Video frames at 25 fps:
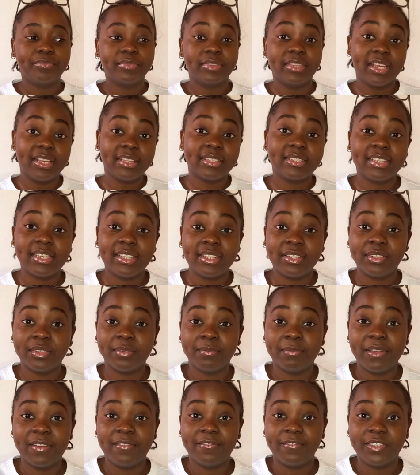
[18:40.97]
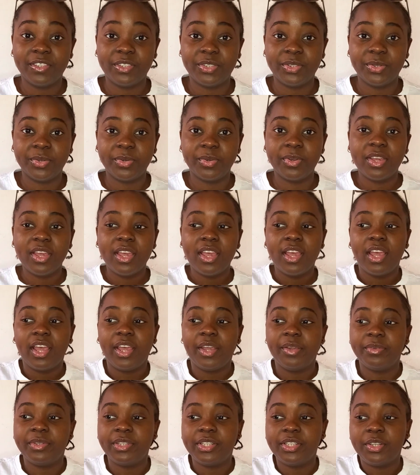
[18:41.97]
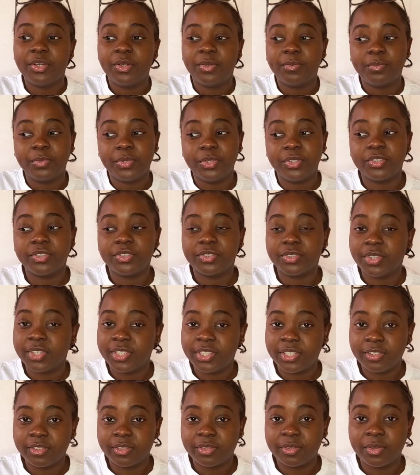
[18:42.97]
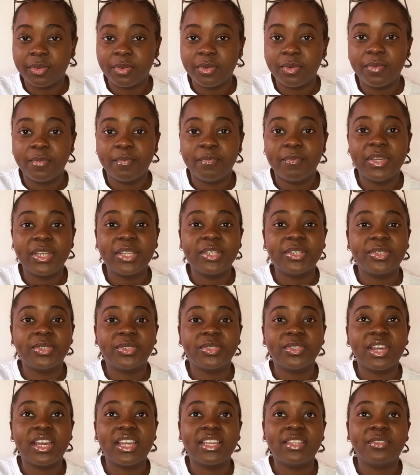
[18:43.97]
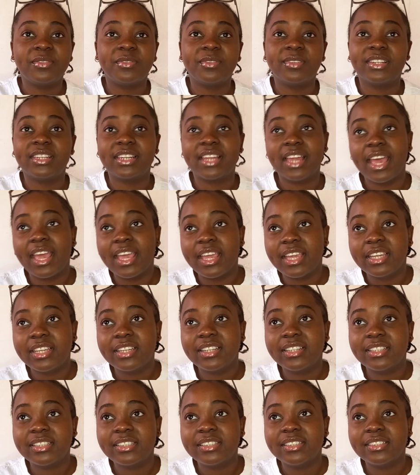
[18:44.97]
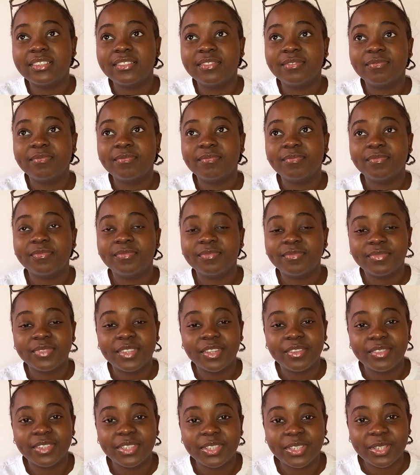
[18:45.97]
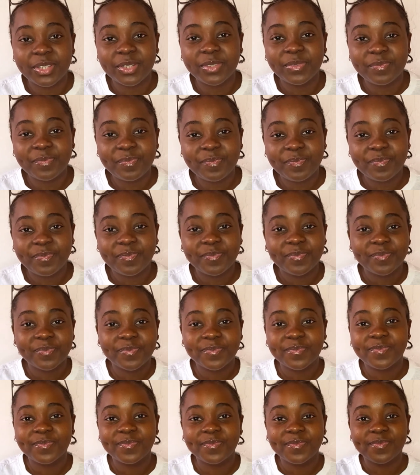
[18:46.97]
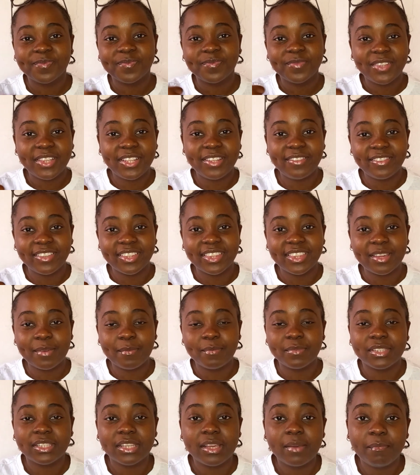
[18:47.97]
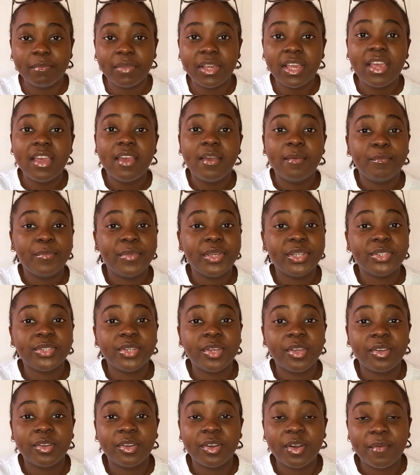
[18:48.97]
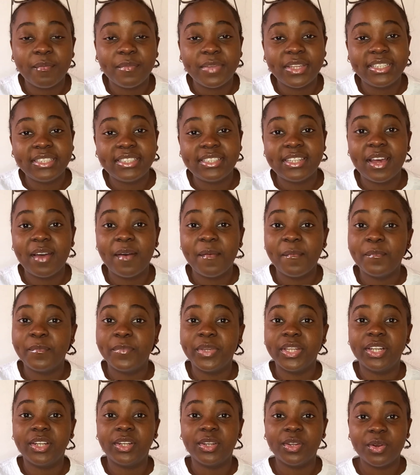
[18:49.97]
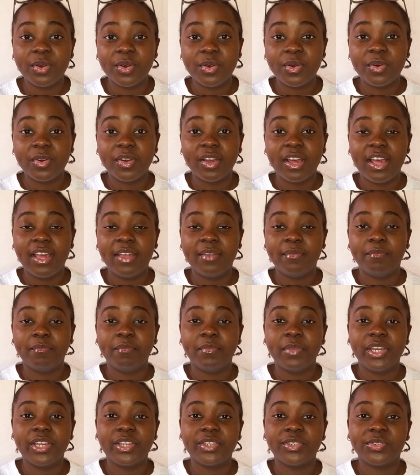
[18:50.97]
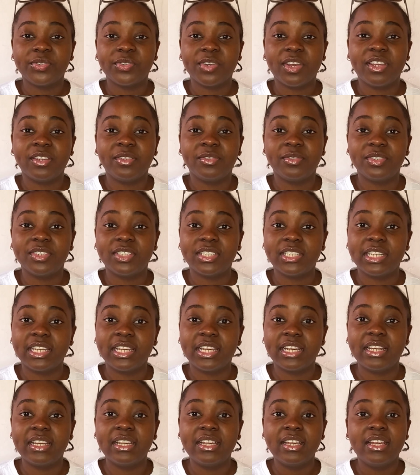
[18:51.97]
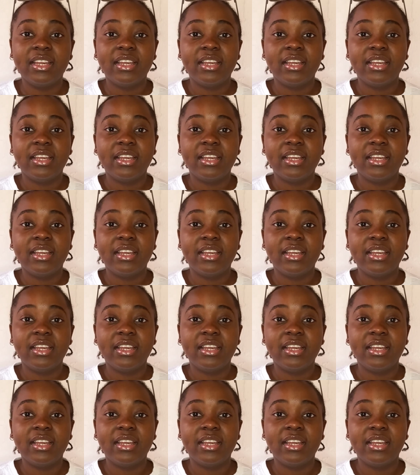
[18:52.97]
That's the end of my video. I really hope you enjoyed it though. Make sure you like the video. Leave a thumbs up. Make sure you comment down below and make sure you share